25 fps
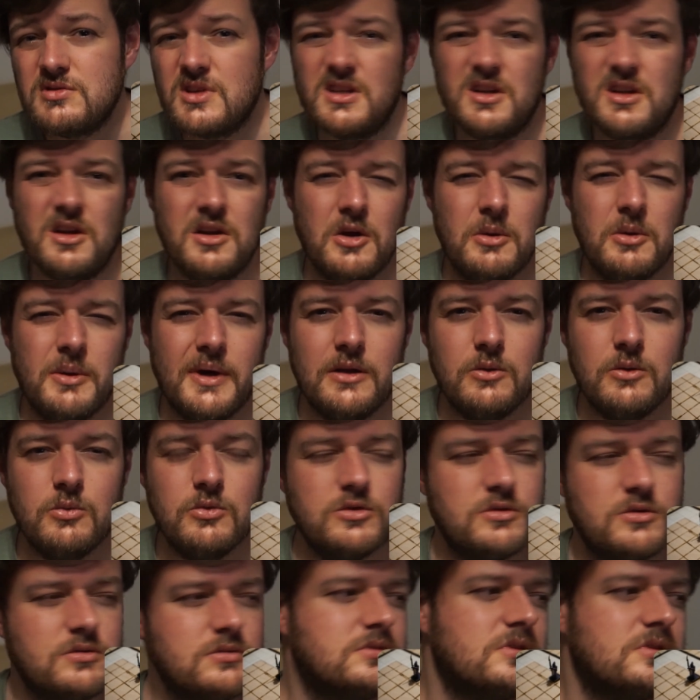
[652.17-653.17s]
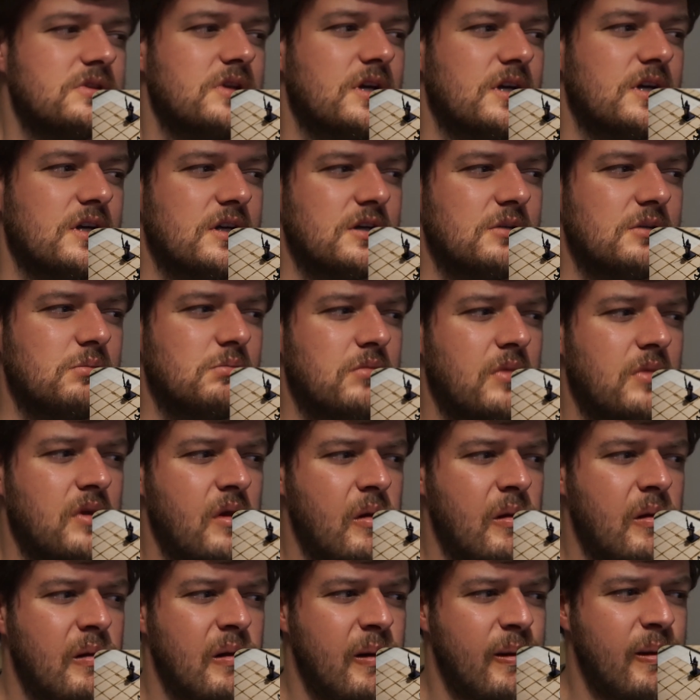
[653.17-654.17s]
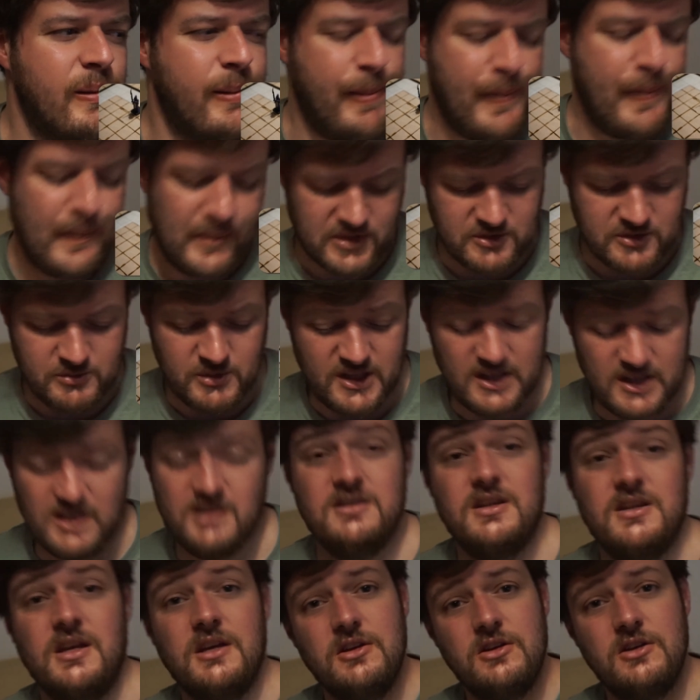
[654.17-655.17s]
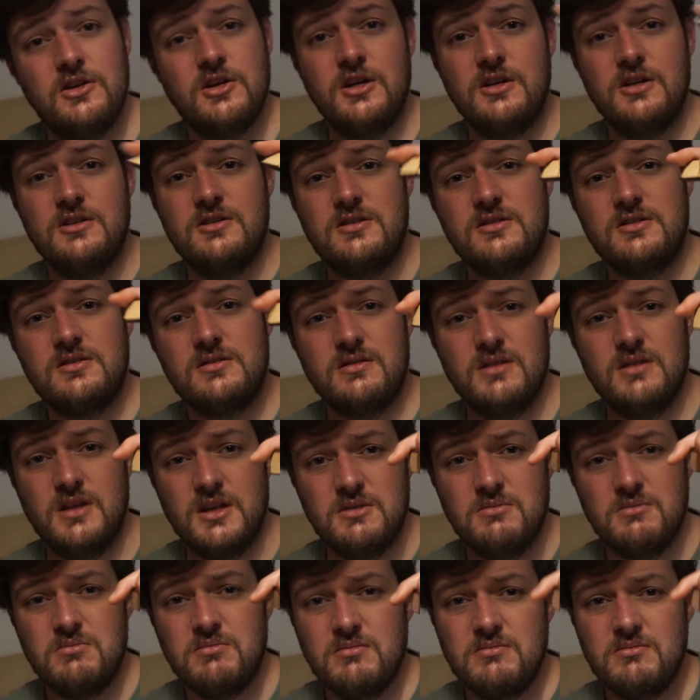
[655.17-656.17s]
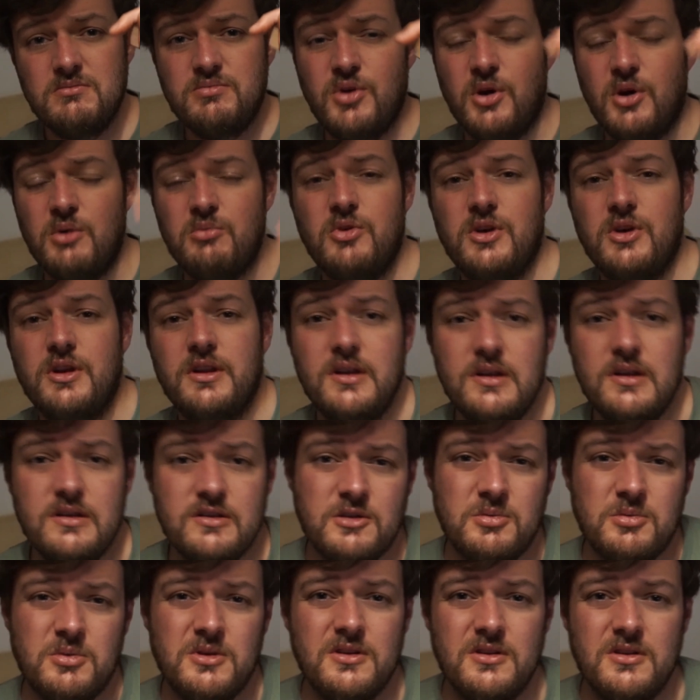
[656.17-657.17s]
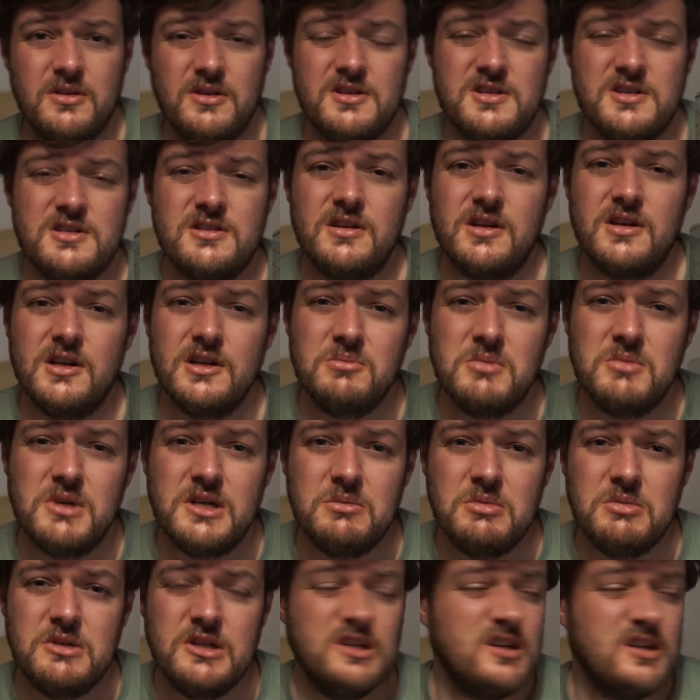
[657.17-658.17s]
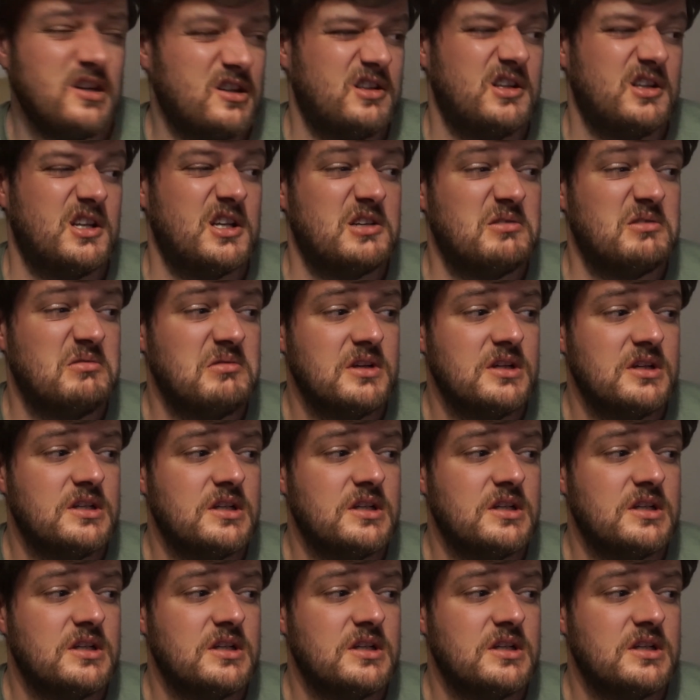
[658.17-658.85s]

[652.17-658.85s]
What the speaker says: I don't know about the walls. Maybe at the end of the day you could just like prop one of these up on its side, maybe, I don't know.